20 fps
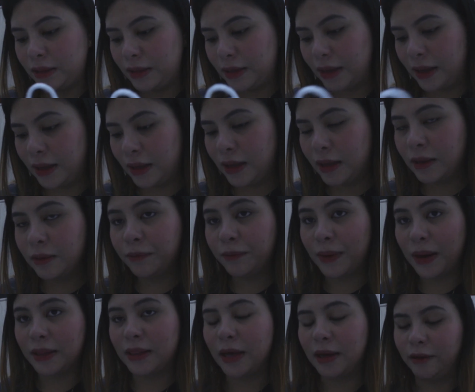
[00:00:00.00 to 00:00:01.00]
na
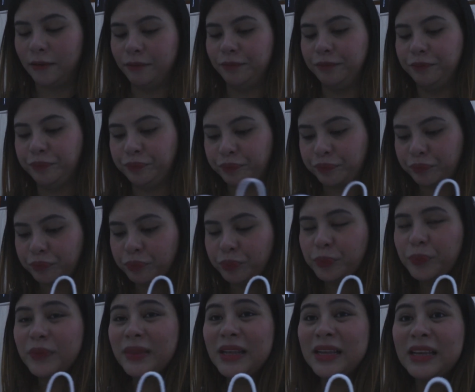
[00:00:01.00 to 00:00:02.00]
product.
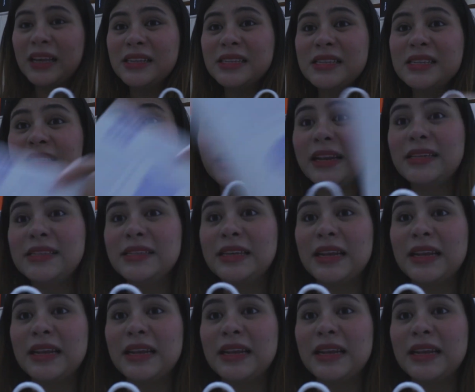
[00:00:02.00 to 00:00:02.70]
Kasi seal